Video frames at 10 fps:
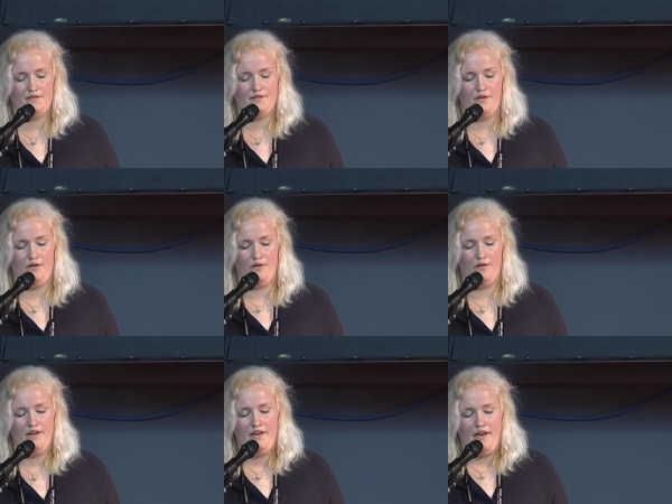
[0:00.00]

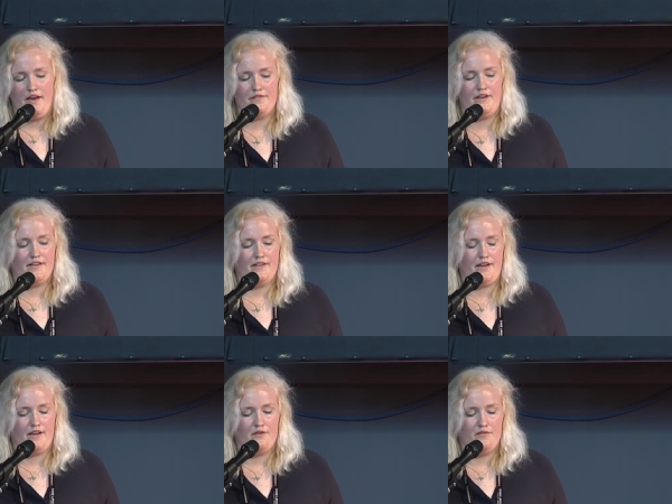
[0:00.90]
So I felt
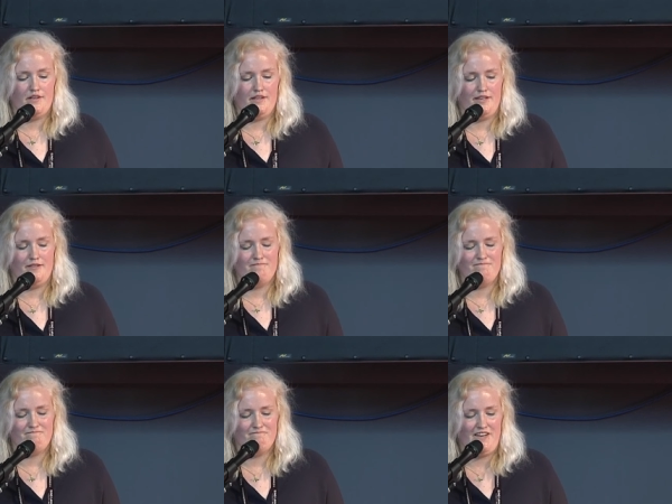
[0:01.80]
like I really
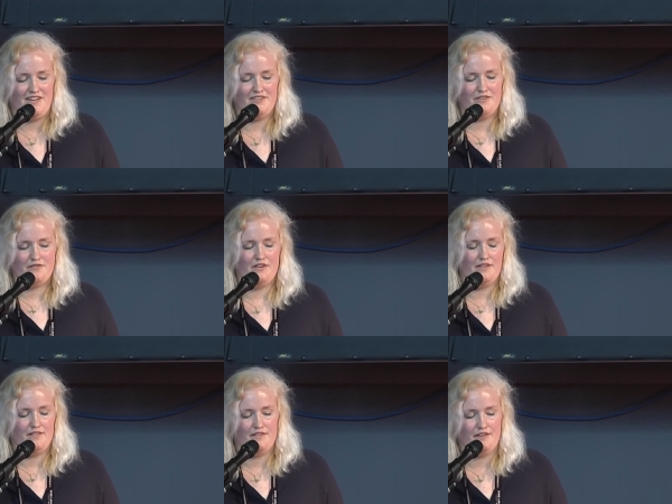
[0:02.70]
made a
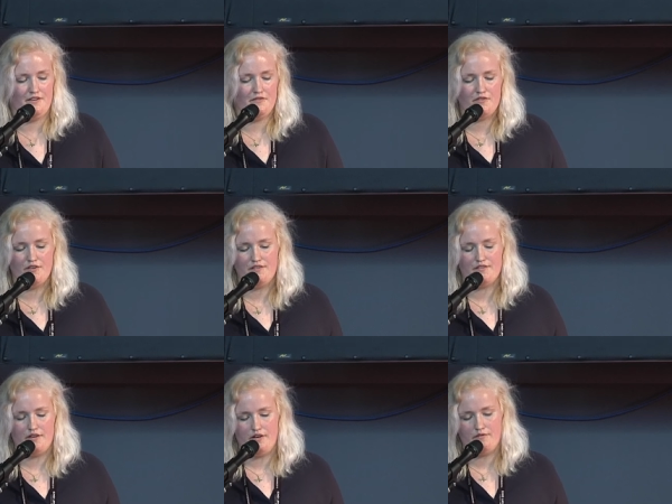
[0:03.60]
difference and influenced
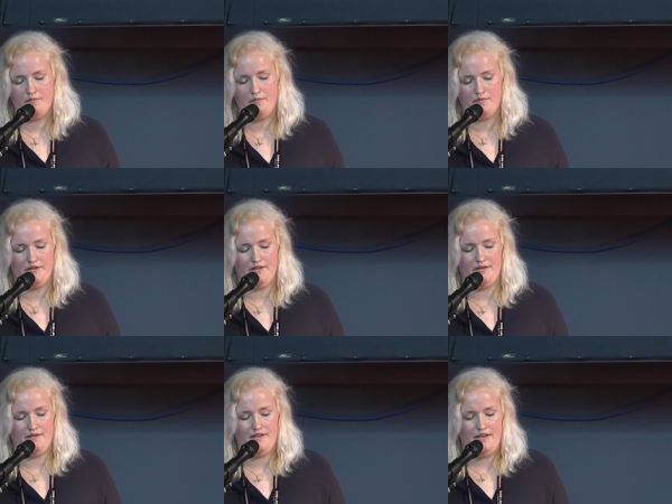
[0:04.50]
a lot of people
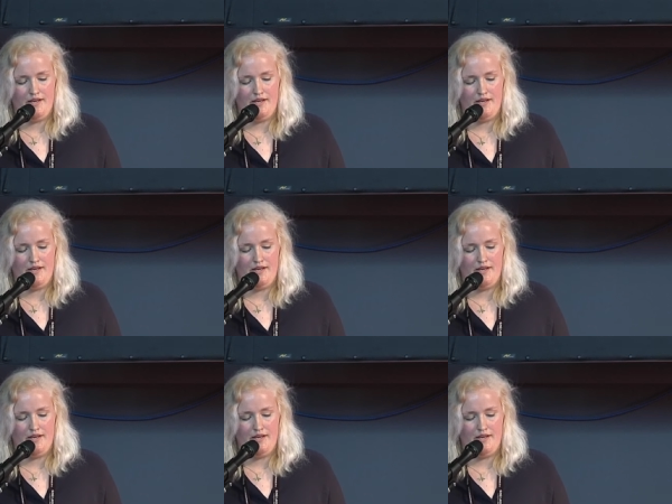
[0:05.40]
and